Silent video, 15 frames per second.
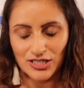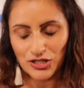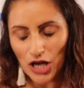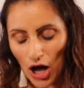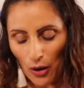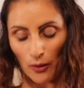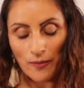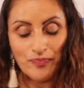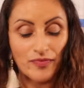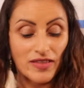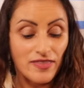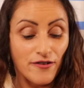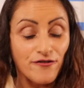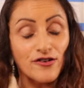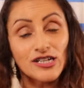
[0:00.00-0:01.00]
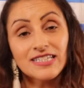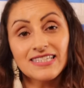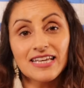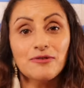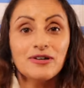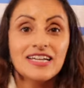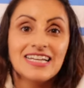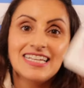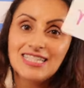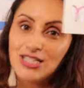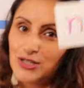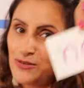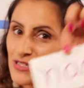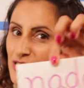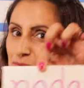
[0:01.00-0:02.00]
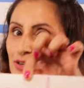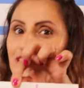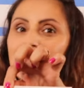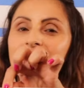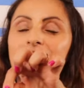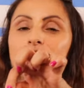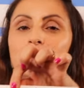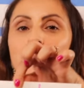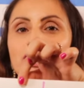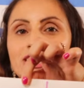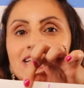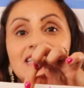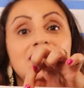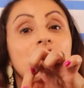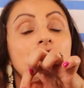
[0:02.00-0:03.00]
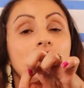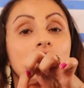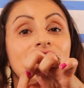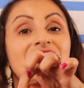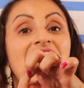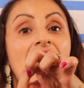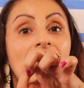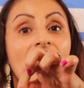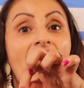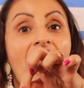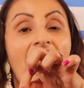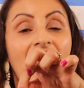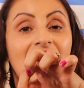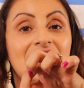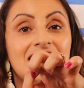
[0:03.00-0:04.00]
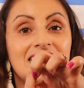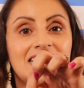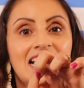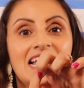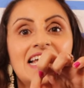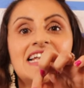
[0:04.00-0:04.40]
So the first thing we're gonna do is we're going to look at the verb nadar.